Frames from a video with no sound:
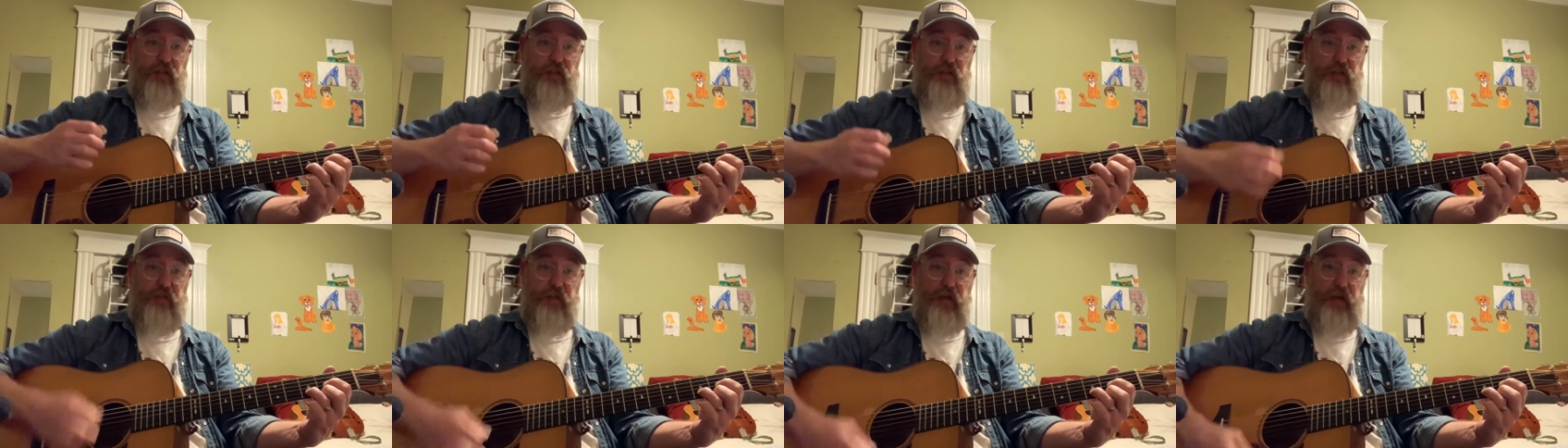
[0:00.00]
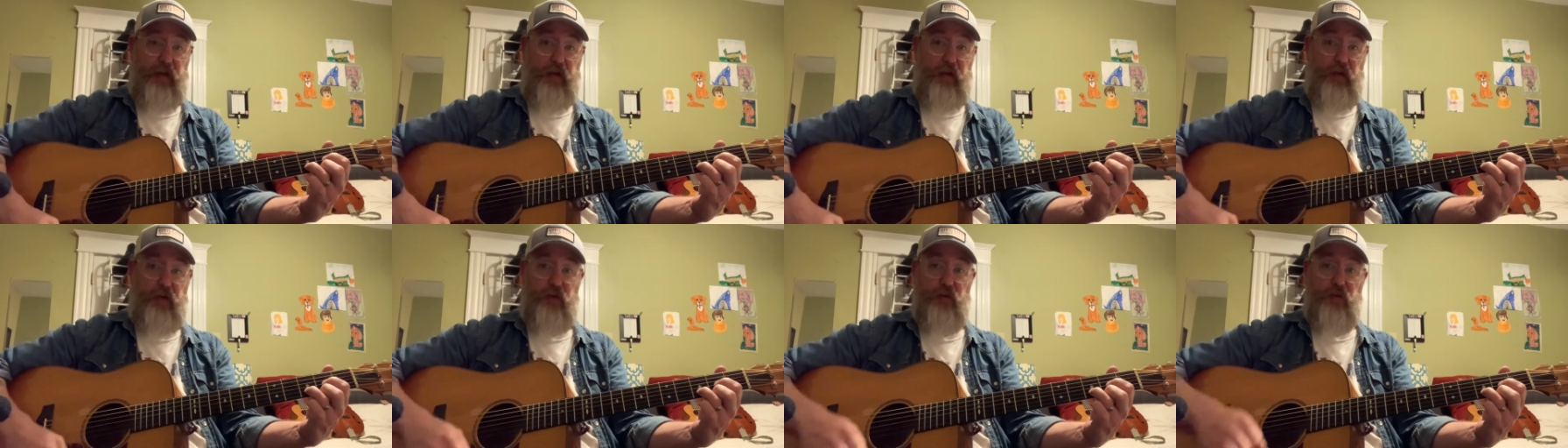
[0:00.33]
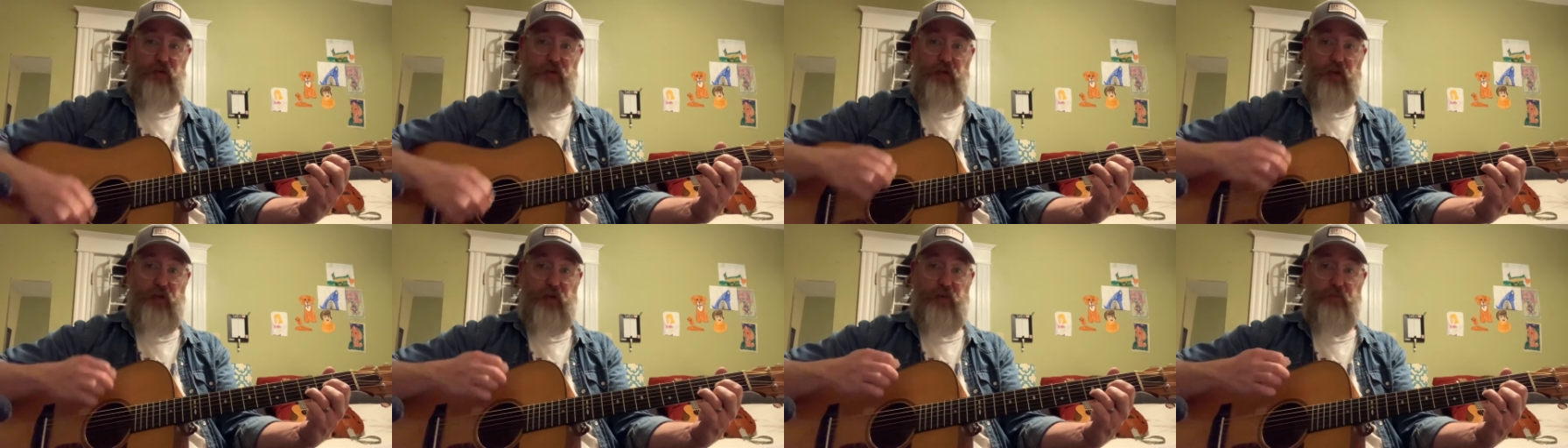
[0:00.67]
down,
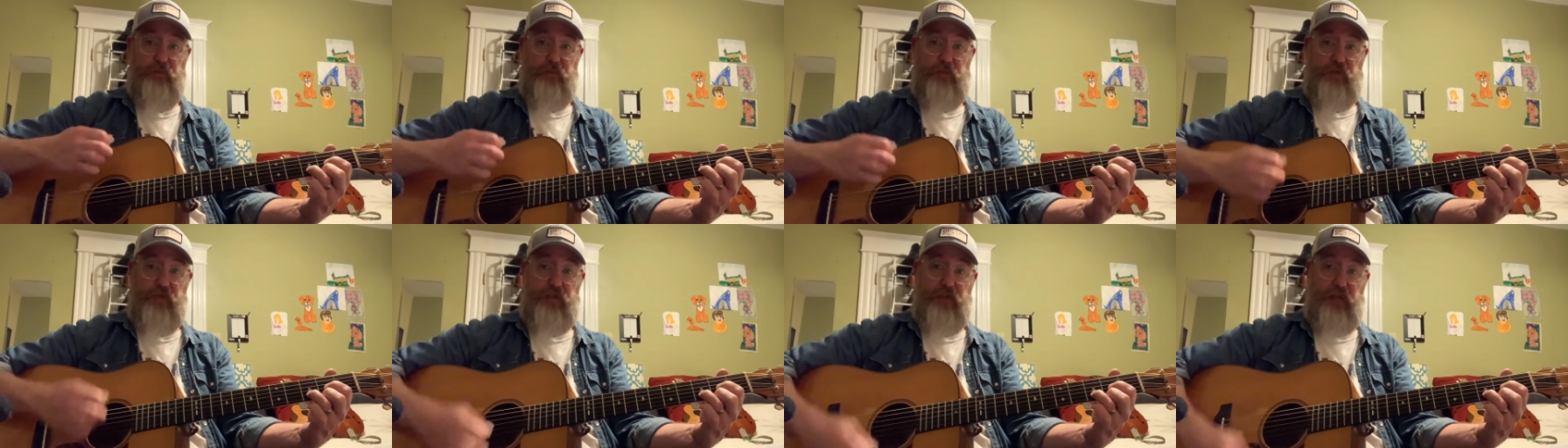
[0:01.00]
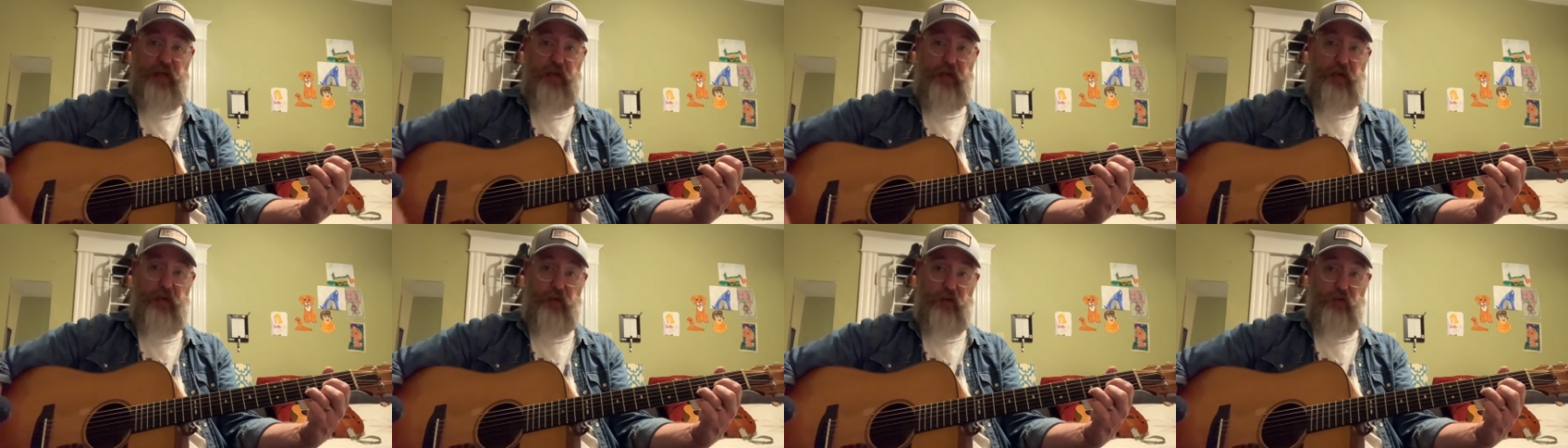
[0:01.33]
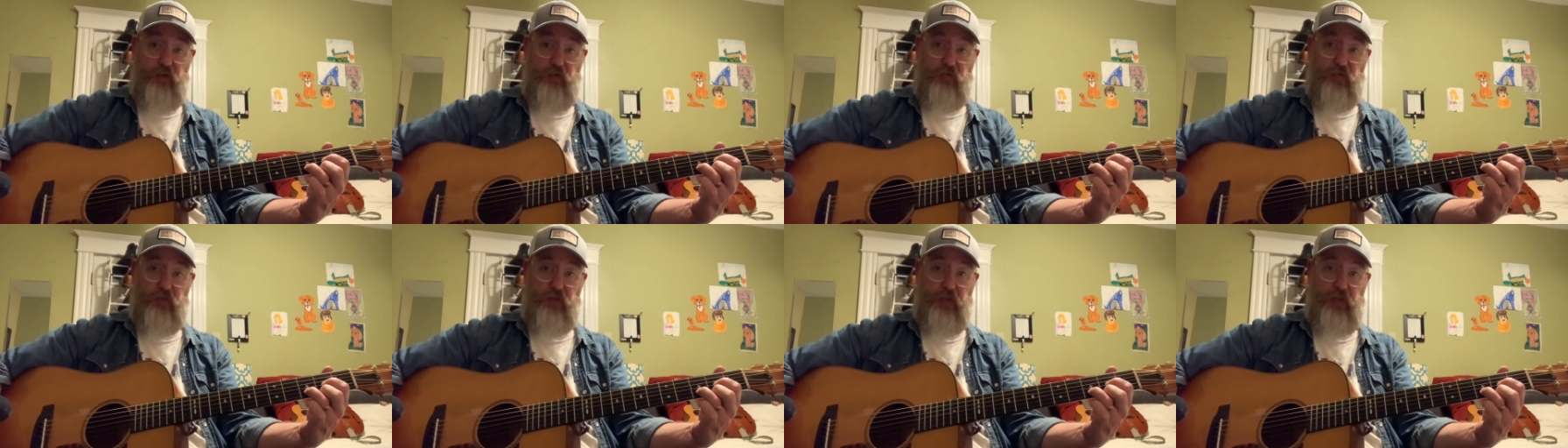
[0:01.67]
up,
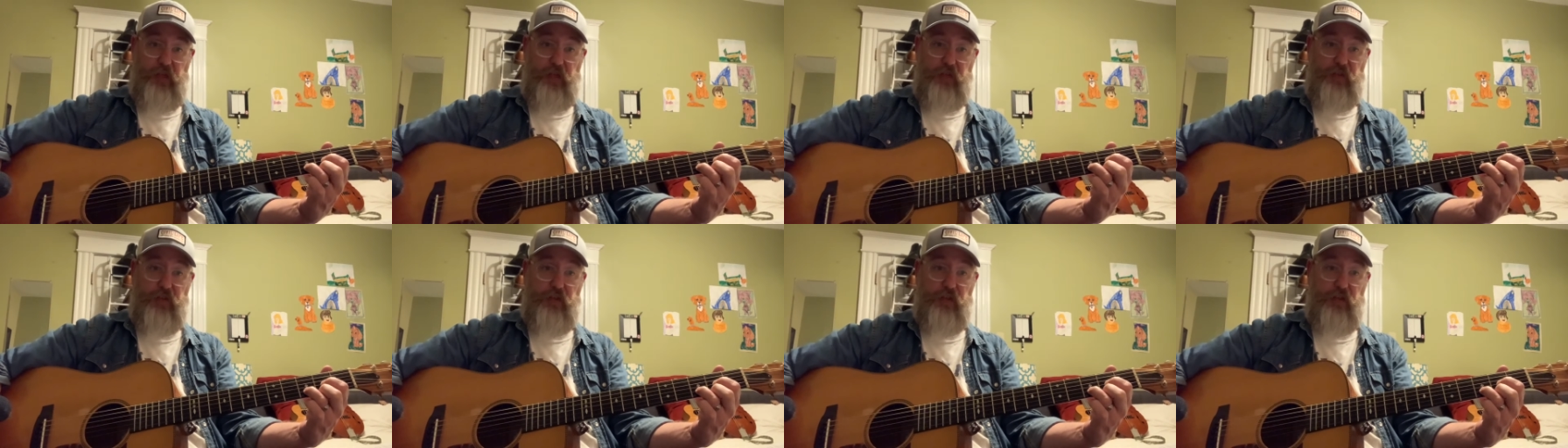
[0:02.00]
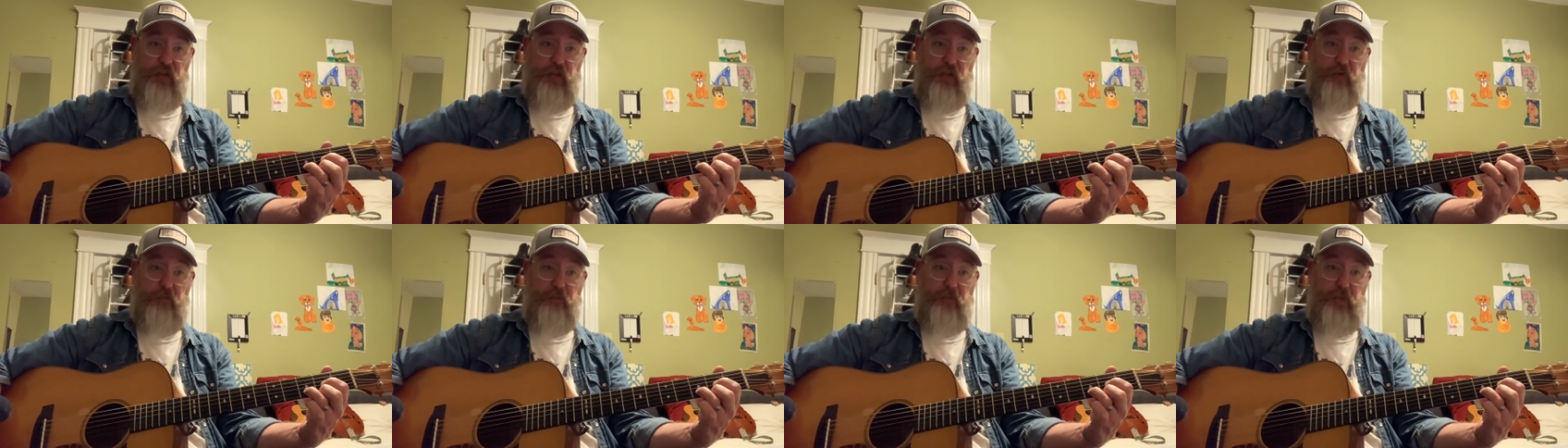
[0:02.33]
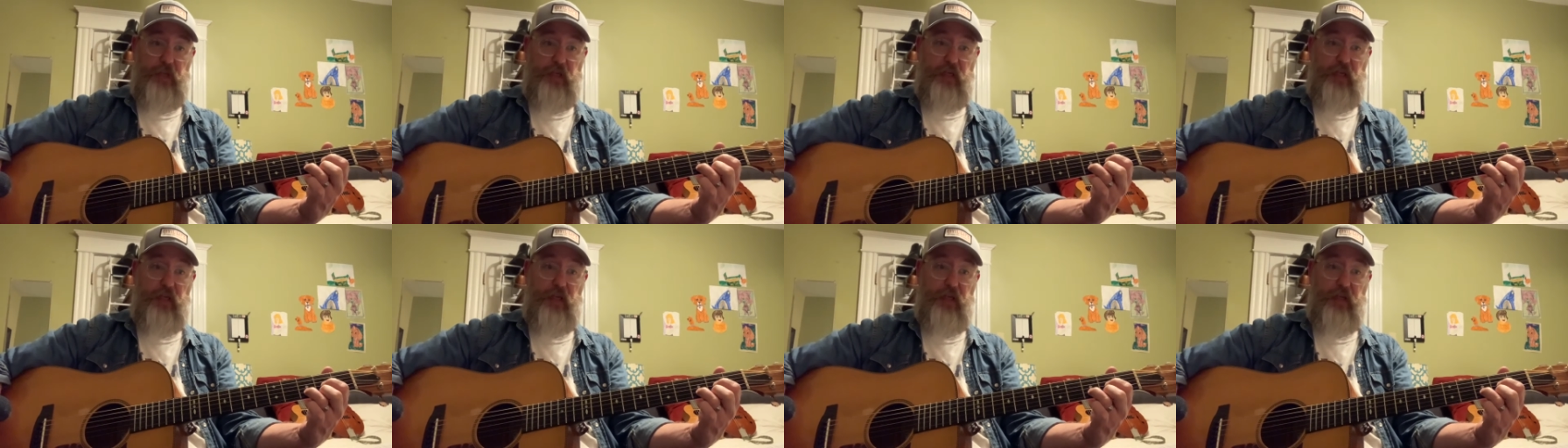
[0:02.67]
down, and then
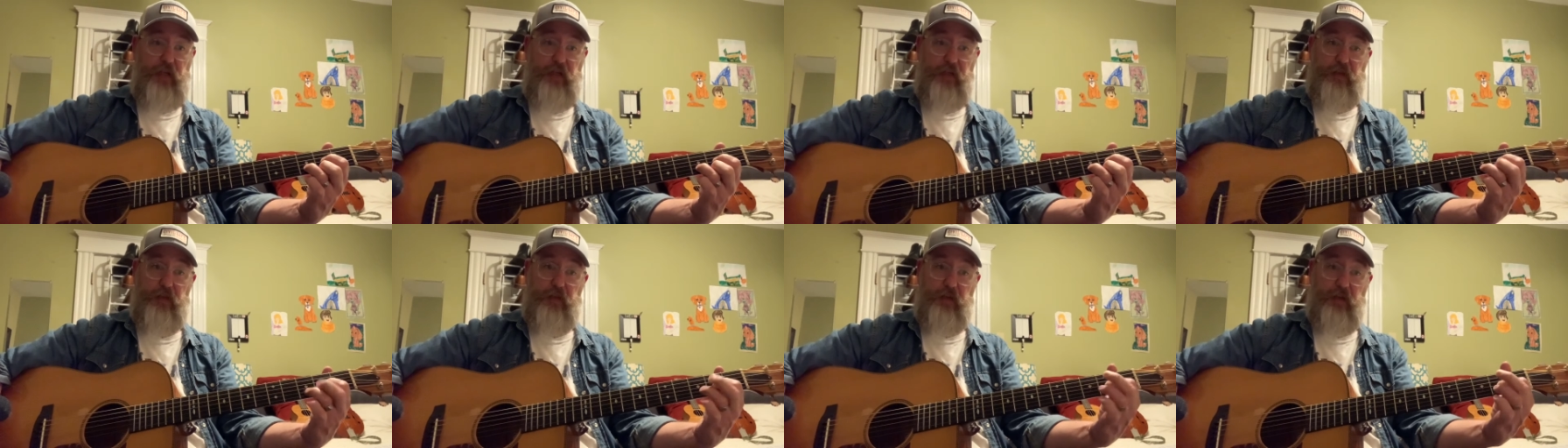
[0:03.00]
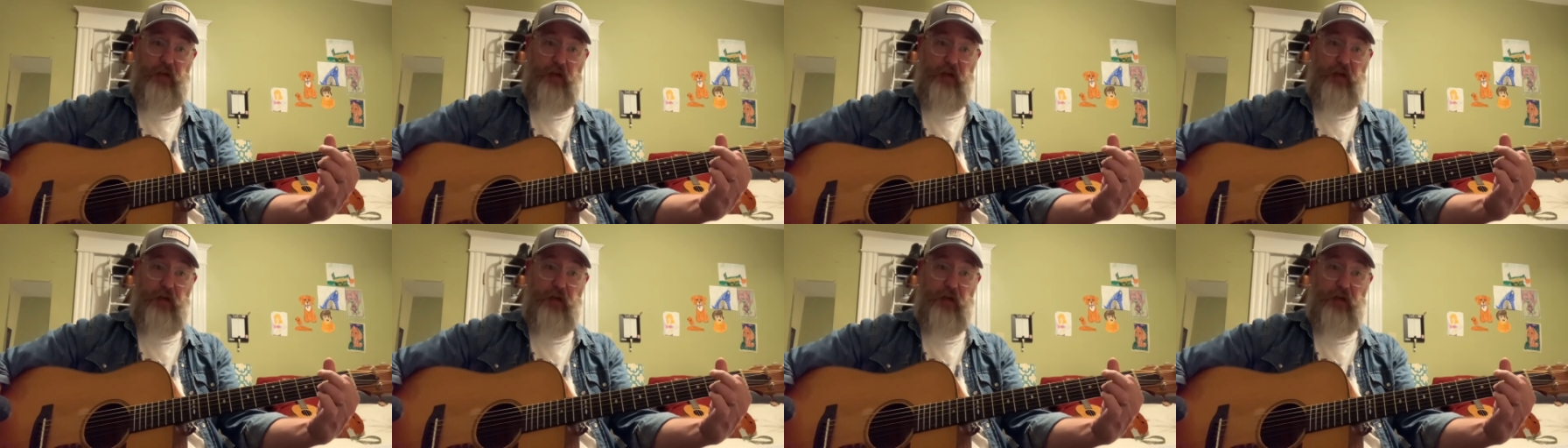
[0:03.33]
immediate